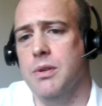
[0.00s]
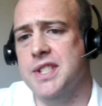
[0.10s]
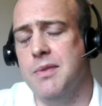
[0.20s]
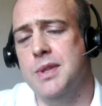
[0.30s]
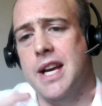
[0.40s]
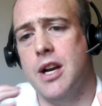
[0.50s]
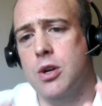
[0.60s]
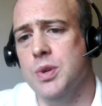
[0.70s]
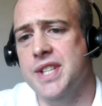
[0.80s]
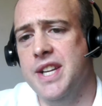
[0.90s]
So if we take a
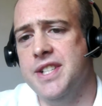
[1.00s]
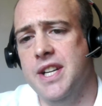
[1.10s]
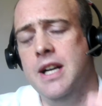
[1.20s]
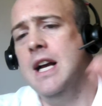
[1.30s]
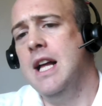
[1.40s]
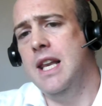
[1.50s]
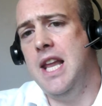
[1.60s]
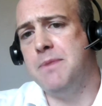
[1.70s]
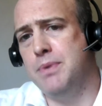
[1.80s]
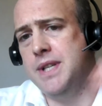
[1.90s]
call center,
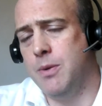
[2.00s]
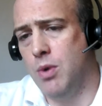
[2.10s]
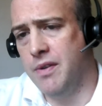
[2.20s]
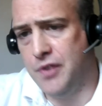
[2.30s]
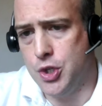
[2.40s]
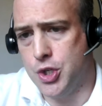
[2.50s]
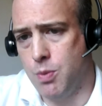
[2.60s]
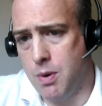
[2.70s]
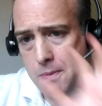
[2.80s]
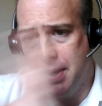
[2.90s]
let's predict one future
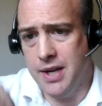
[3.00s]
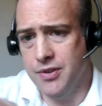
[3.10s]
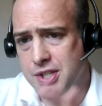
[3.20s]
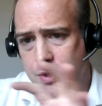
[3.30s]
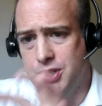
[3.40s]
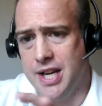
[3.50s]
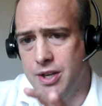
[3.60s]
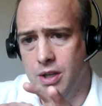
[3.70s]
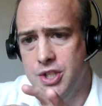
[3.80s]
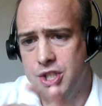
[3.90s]
where we bring in this new
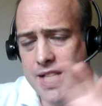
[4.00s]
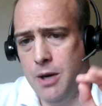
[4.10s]
technology to